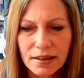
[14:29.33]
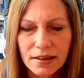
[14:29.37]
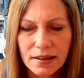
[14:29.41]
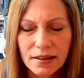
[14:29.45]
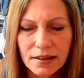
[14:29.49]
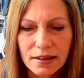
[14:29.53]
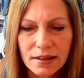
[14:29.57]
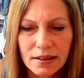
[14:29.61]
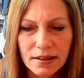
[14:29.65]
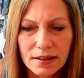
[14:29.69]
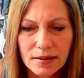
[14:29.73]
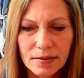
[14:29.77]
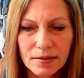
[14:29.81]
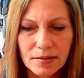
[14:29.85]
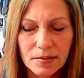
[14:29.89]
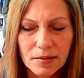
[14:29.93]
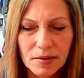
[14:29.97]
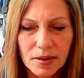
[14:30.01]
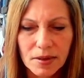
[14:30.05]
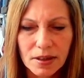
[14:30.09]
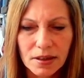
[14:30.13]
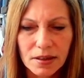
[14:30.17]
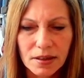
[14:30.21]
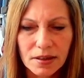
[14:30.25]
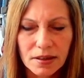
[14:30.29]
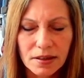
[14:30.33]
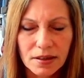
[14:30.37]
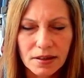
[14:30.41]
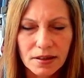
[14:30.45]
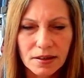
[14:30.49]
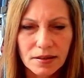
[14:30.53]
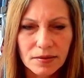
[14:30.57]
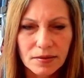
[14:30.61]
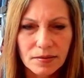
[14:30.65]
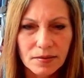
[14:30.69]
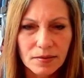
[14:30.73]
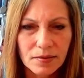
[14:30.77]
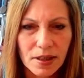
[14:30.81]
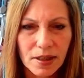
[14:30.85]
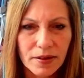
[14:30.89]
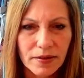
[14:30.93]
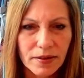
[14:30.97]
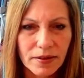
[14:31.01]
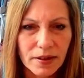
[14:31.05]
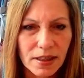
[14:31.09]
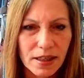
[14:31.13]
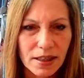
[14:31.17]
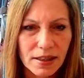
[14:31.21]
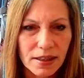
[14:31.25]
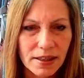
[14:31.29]
I
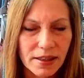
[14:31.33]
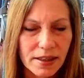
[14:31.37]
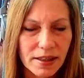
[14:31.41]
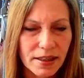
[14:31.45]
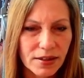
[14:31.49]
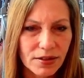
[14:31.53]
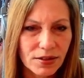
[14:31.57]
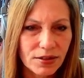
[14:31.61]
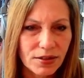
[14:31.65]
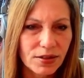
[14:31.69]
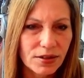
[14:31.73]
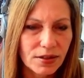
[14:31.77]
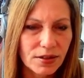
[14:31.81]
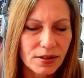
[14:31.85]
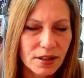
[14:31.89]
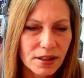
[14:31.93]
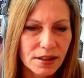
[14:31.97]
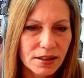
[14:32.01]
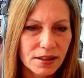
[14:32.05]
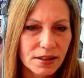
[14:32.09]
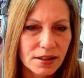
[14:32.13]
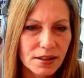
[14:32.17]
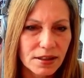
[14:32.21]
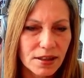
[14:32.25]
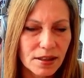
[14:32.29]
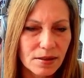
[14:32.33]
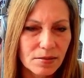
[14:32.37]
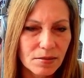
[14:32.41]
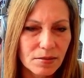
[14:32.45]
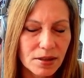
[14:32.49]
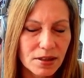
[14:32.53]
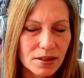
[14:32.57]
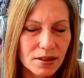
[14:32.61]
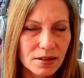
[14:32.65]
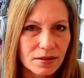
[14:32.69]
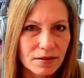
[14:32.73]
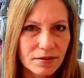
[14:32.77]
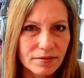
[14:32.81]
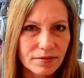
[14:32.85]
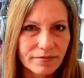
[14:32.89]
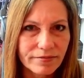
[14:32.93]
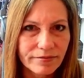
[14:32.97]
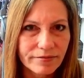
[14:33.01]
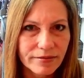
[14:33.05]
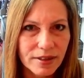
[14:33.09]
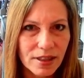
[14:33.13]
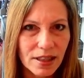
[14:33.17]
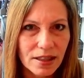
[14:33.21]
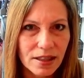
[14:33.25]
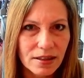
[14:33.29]
forgot the other two guys' names.
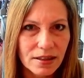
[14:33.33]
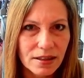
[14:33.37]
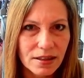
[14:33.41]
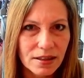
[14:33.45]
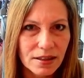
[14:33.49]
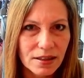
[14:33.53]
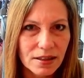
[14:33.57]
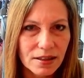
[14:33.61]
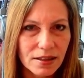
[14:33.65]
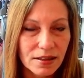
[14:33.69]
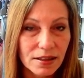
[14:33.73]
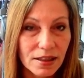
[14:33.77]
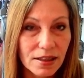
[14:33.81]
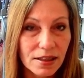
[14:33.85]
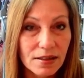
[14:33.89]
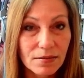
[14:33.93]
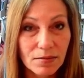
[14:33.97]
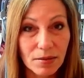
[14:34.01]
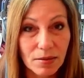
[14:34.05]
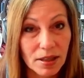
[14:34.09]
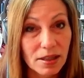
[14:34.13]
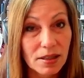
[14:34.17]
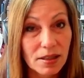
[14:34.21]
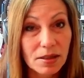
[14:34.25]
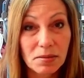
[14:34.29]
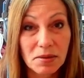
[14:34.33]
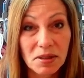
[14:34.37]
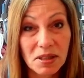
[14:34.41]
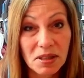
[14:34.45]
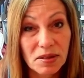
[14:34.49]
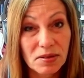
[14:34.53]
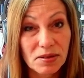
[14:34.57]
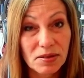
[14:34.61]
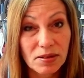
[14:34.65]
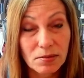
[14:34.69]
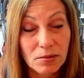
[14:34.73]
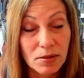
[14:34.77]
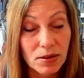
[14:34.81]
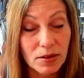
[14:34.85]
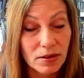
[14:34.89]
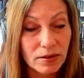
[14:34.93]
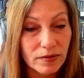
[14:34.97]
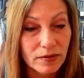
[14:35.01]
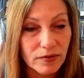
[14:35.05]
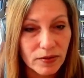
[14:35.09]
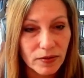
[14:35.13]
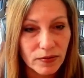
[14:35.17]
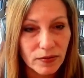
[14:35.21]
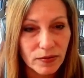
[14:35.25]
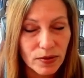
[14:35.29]
That sucks. My husband knows them all,
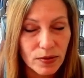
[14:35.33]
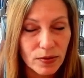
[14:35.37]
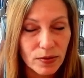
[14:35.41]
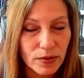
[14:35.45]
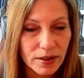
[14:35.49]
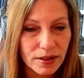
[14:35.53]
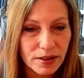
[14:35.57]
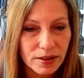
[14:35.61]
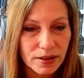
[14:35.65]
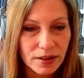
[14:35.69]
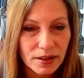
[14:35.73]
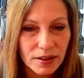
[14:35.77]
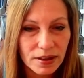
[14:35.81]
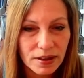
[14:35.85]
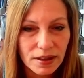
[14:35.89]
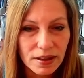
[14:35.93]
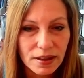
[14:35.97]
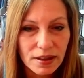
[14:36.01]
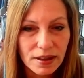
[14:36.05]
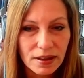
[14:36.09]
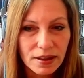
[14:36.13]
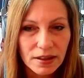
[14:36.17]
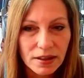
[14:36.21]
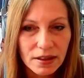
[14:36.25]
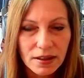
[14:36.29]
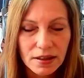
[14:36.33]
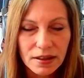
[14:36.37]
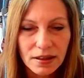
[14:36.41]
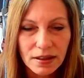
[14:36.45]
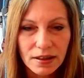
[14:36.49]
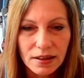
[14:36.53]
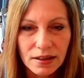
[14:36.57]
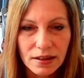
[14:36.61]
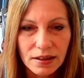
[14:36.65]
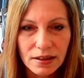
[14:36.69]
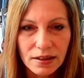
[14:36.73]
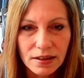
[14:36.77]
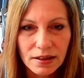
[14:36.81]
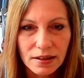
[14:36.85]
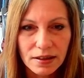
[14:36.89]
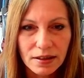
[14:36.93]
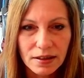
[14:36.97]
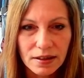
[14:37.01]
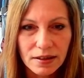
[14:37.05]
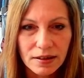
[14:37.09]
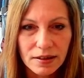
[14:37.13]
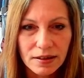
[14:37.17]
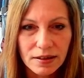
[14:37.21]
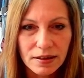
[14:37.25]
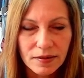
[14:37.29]
of course. You